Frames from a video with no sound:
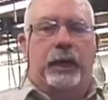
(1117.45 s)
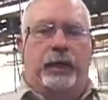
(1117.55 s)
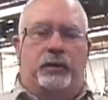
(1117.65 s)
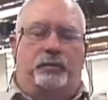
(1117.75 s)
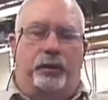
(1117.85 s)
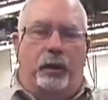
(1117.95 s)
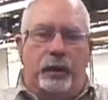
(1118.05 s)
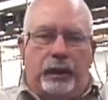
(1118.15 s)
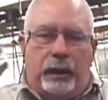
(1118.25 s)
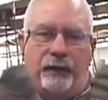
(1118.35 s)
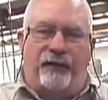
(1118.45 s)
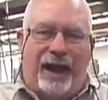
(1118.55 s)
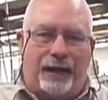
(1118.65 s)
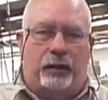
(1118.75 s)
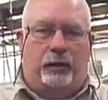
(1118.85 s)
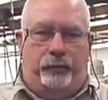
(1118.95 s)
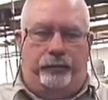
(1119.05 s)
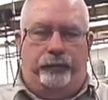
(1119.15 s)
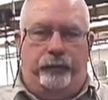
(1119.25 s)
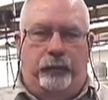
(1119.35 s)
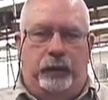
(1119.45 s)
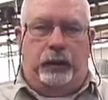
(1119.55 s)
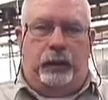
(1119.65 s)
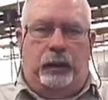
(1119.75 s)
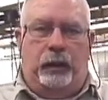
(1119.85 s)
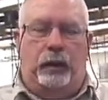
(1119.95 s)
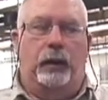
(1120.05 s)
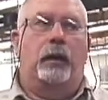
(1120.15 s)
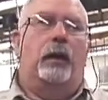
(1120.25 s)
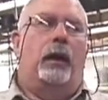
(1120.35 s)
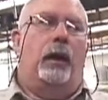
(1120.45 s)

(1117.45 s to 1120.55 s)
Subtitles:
it's pulling a vacuum, all right?